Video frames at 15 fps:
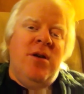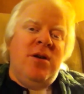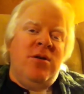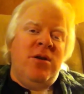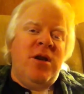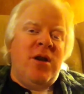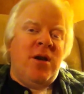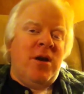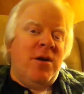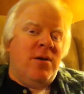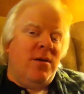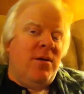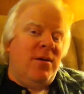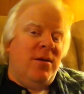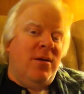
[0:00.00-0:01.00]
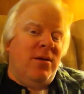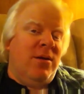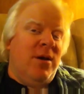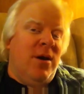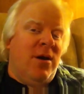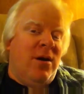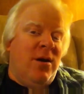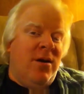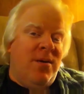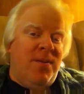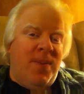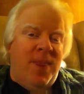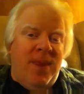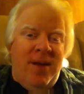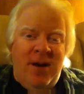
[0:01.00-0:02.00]
Yeah, they are,
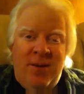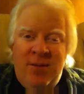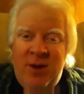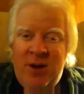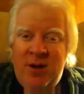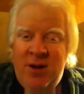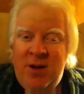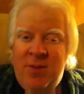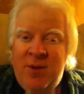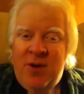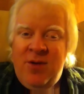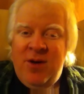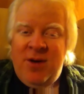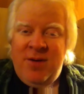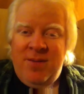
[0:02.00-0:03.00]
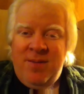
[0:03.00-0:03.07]
and I'm not a hypocrite.